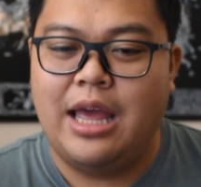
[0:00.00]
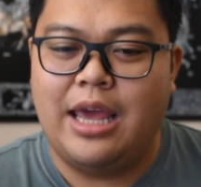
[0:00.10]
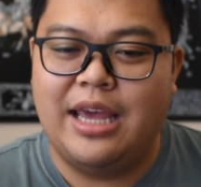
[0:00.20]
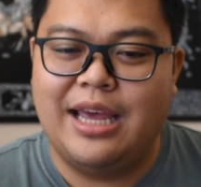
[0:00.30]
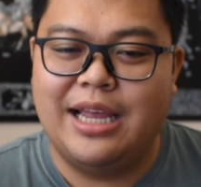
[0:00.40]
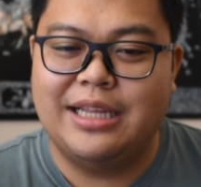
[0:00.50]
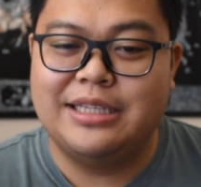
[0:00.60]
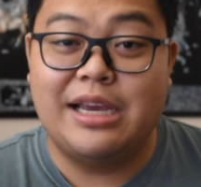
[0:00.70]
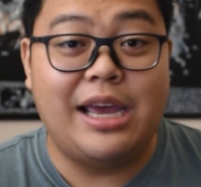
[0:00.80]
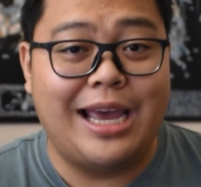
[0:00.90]

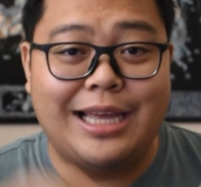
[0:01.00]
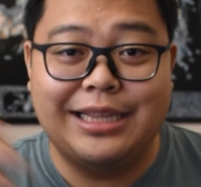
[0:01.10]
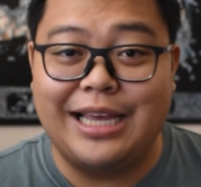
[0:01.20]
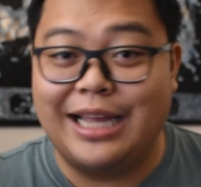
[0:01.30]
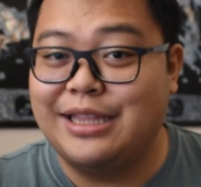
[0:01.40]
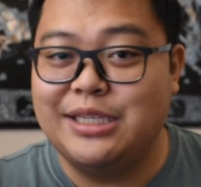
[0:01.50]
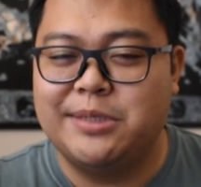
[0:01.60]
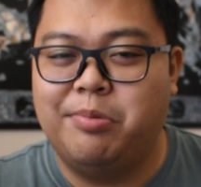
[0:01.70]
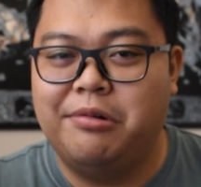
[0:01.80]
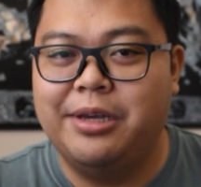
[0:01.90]
and at
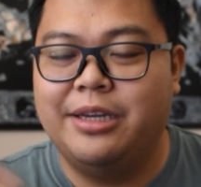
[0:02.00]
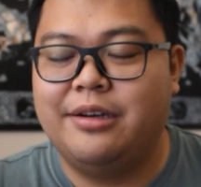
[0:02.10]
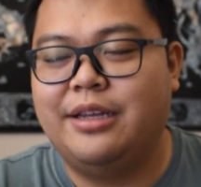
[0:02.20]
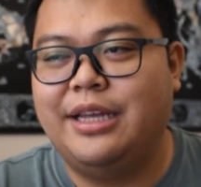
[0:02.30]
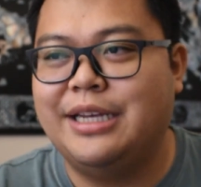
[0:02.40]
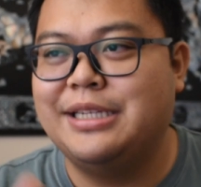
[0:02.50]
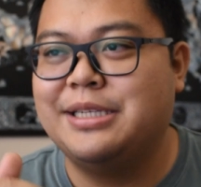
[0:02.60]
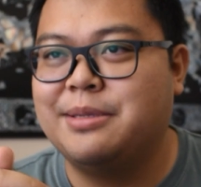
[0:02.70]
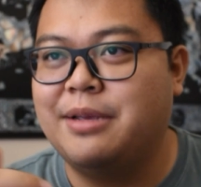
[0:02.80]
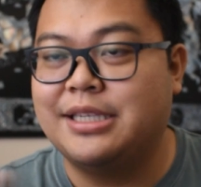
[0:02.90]
this point, it
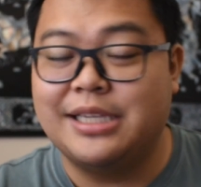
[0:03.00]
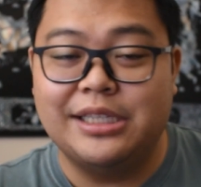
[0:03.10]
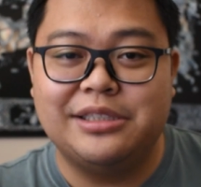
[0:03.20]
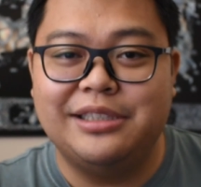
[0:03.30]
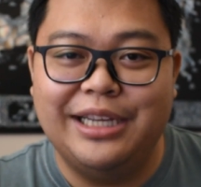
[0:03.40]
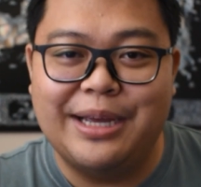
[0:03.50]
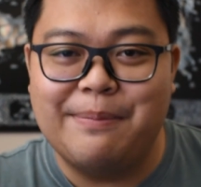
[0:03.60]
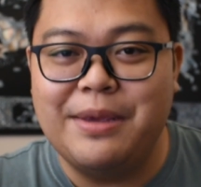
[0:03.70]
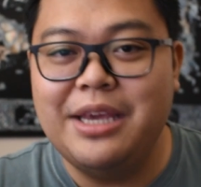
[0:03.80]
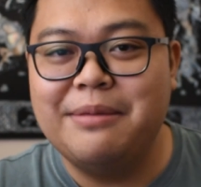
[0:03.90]
is essentially a
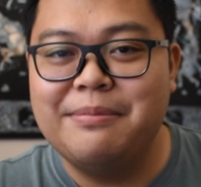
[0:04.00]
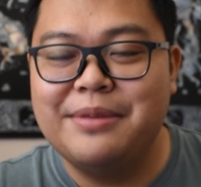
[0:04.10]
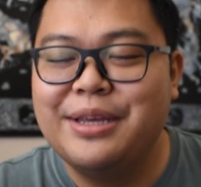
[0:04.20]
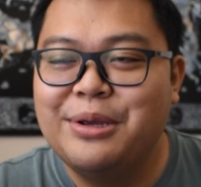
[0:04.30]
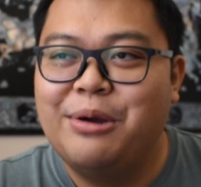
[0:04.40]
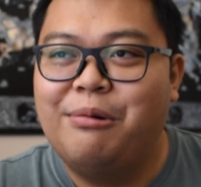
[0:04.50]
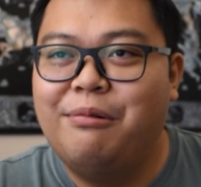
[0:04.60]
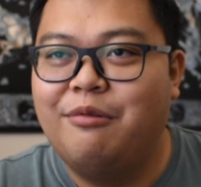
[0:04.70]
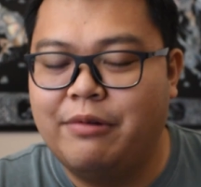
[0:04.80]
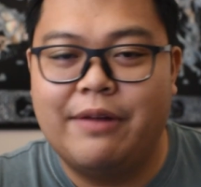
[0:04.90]
meme
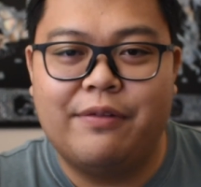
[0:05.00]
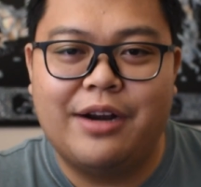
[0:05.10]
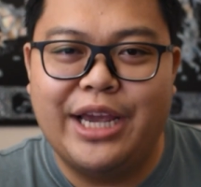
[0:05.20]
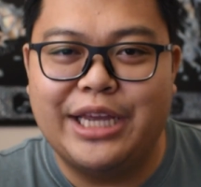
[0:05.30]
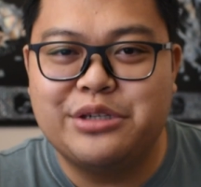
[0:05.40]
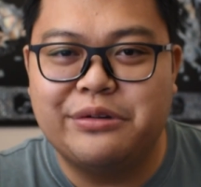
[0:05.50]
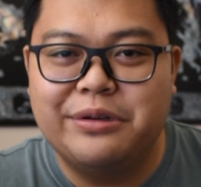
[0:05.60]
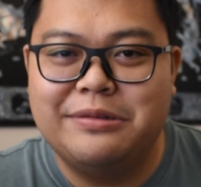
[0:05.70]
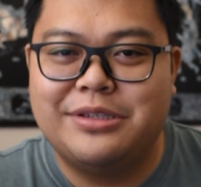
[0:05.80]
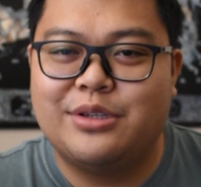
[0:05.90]
whenever I
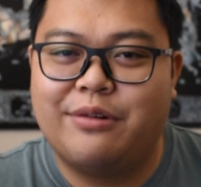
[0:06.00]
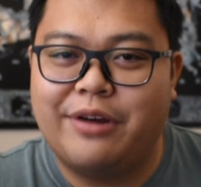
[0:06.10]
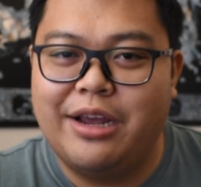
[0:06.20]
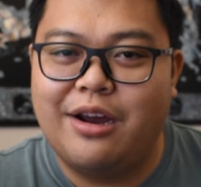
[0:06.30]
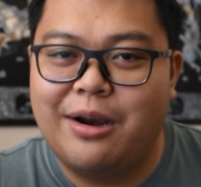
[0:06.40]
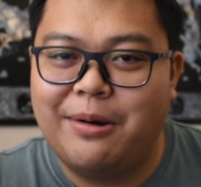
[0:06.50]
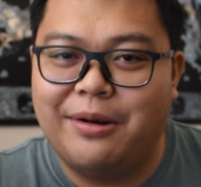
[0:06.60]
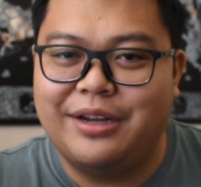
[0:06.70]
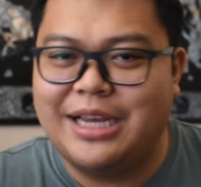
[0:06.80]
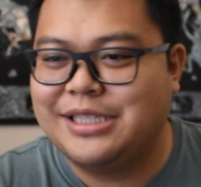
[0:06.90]
introduce
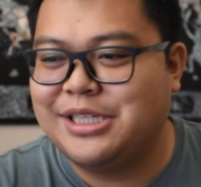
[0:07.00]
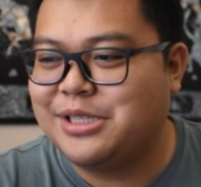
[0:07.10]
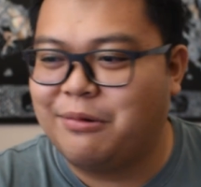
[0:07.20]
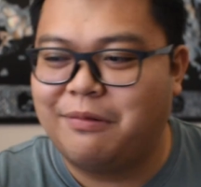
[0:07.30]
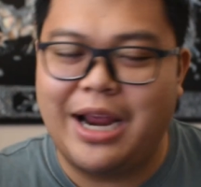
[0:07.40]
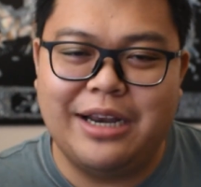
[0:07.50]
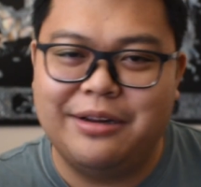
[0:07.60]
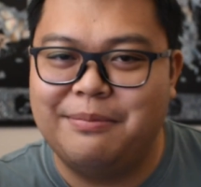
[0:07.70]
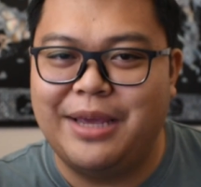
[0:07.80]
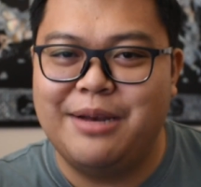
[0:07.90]
Kragar as just a
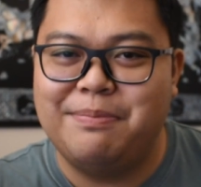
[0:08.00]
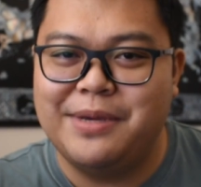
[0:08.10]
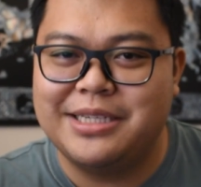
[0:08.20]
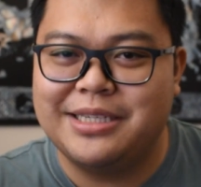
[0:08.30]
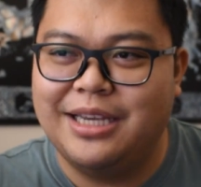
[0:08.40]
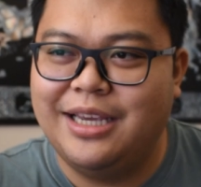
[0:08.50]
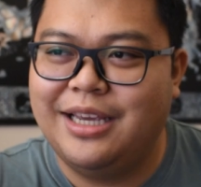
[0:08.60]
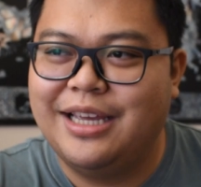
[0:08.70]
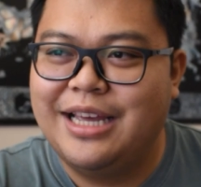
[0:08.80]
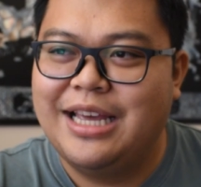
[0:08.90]
random
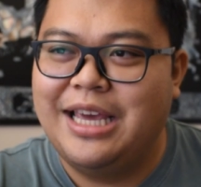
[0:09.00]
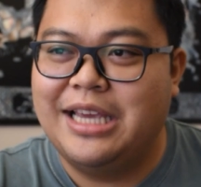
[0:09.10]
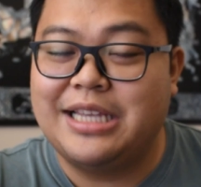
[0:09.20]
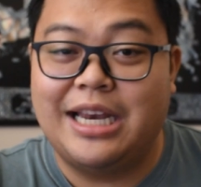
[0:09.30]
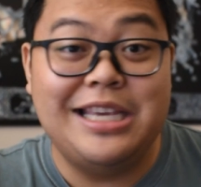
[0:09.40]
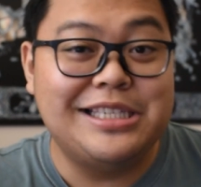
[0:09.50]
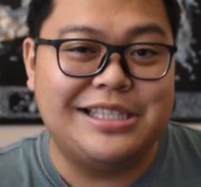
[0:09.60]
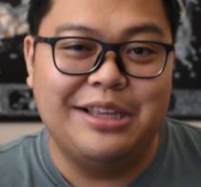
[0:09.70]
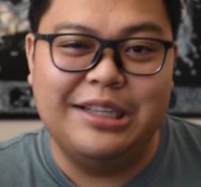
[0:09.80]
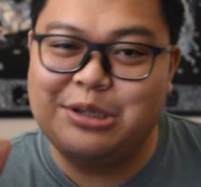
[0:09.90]
NPC, is that he's
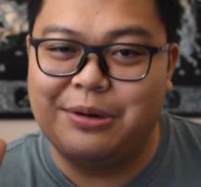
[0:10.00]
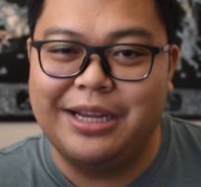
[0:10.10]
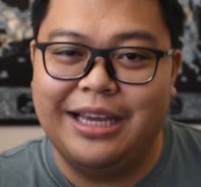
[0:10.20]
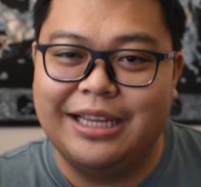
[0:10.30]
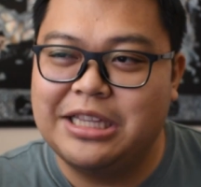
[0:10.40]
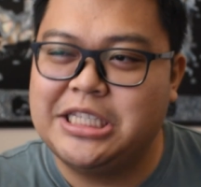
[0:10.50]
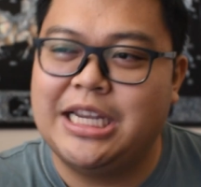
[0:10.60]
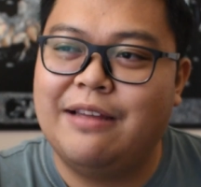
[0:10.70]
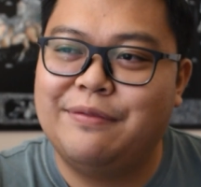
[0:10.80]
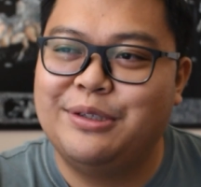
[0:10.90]
still drinking at the
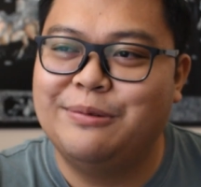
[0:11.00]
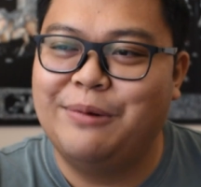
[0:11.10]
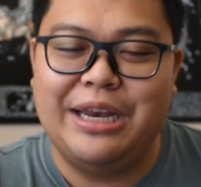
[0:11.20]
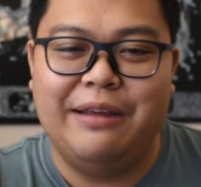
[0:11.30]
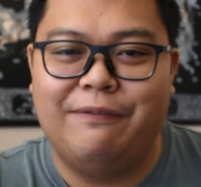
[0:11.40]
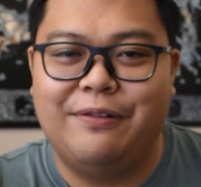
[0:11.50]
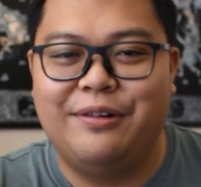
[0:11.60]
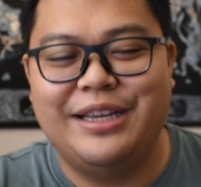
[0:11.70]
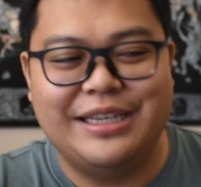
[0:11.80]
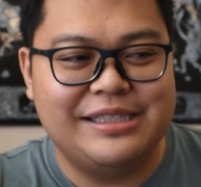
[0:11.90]
tavern, waiting
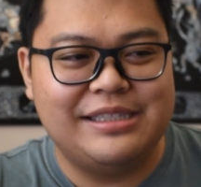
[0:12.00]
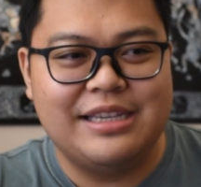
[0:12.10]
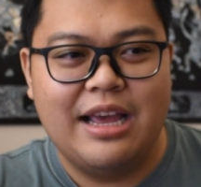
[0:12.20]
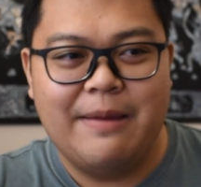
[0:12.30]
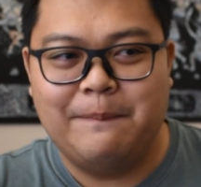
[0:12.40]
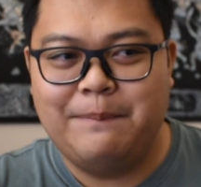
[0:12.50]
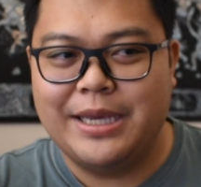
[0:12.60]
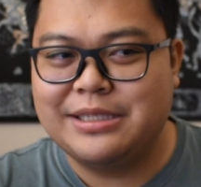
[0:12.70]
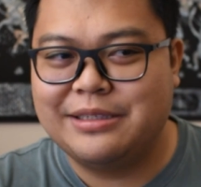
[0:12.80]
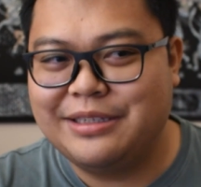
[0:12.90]
for his
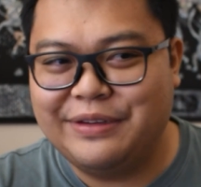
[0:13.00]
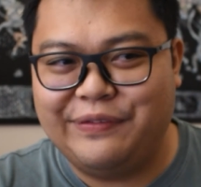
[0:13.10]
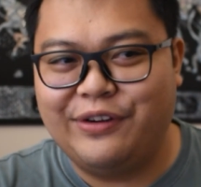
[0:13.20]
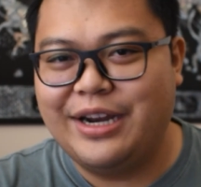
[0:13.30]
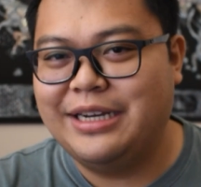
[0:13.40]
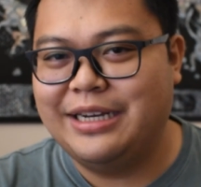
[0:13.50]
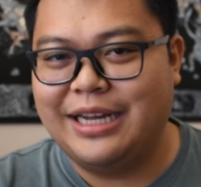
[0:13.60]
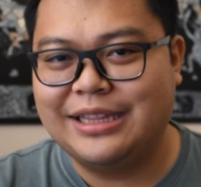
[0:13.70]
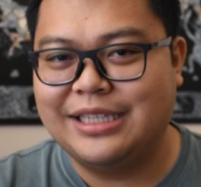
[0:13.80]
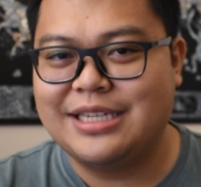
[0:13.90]
best friend
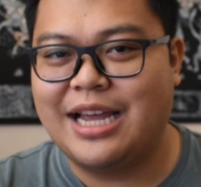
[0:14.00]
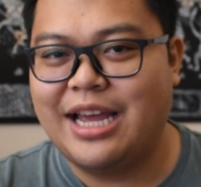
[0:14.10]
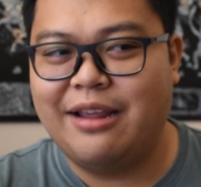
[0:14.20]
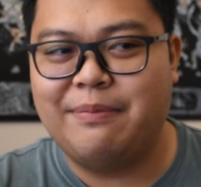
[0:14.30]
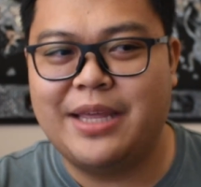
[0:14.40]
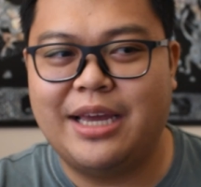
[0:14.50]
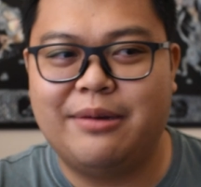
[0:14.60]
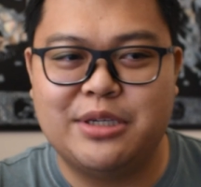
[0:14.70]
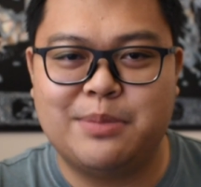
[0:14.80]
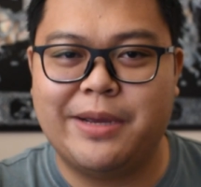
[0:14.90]
at the time that
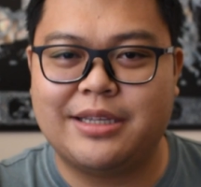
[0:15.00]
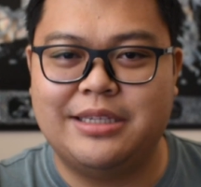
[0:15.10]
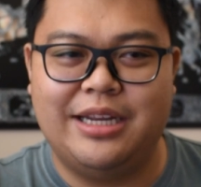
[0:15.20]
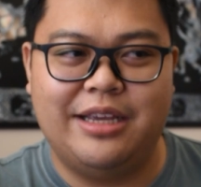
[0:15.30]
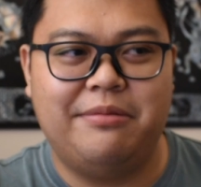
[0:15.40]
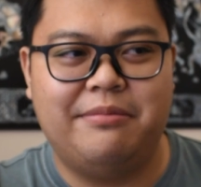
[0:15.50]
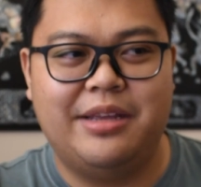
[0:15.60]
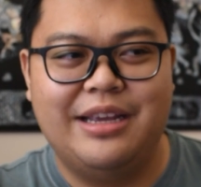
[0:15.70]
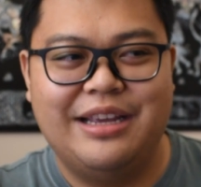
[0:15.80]
respected him